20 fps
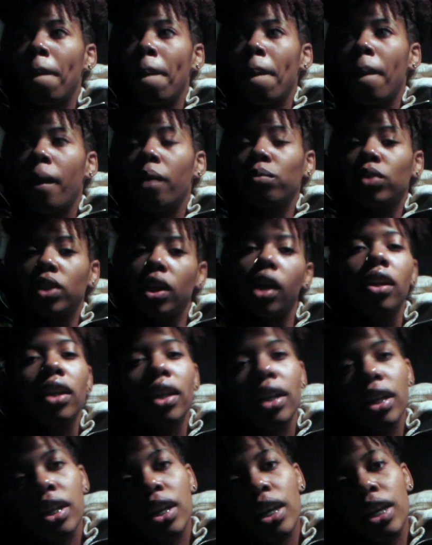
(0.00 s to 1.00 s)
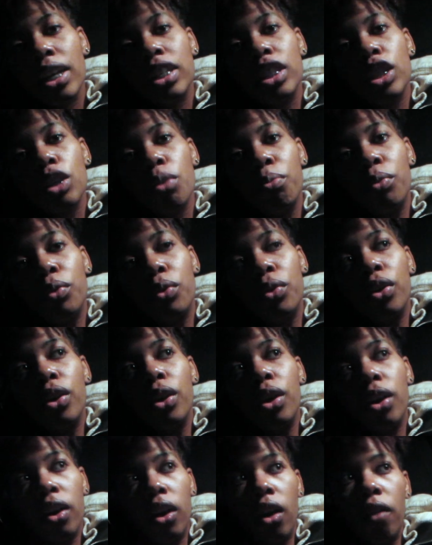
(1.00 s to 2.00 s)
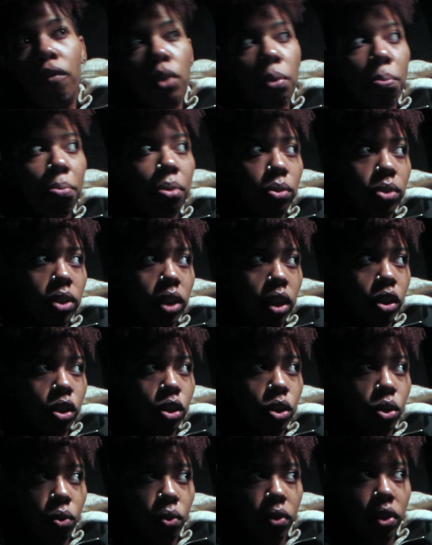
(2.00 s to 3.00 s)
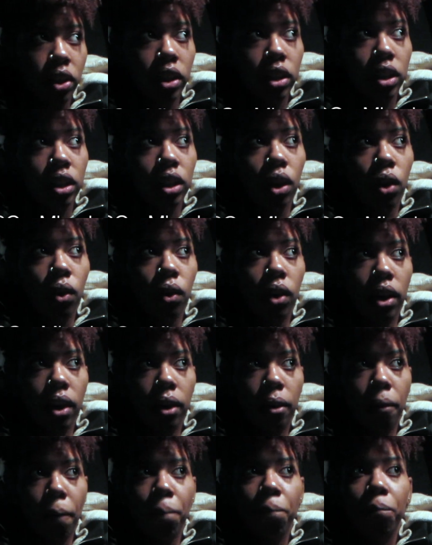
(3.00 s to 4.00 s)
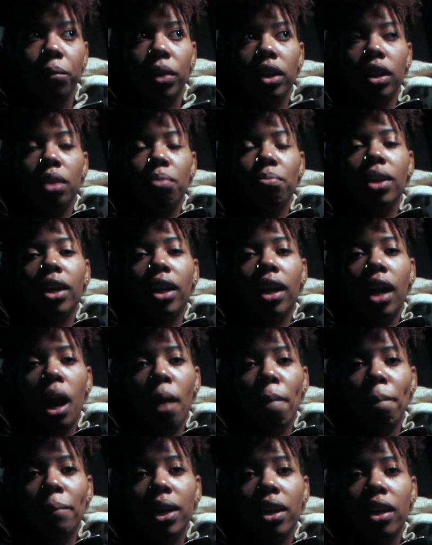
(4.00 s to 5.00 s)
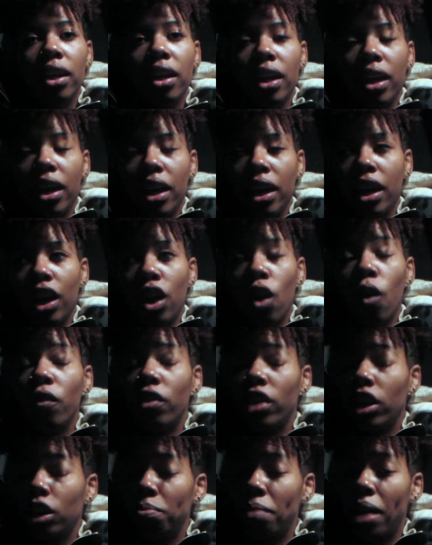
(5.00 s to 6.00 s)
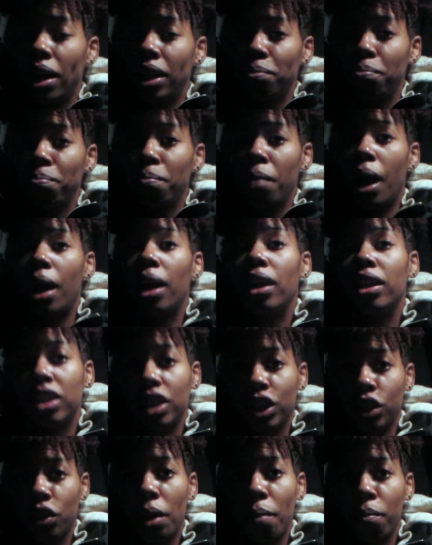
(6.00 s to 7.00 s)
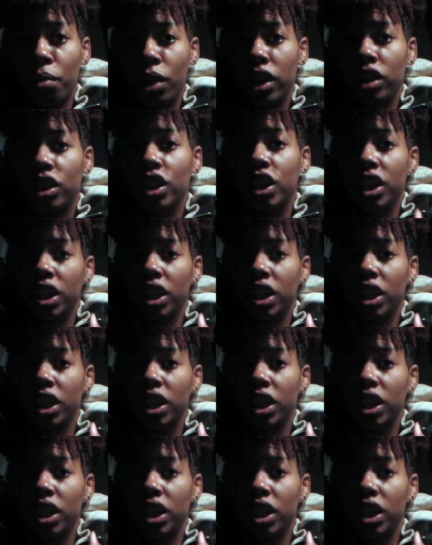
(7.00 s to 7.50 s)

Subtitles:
I'm starting getting into more of the posting the stories. So leave me a comment and go follow my Instagram page. It's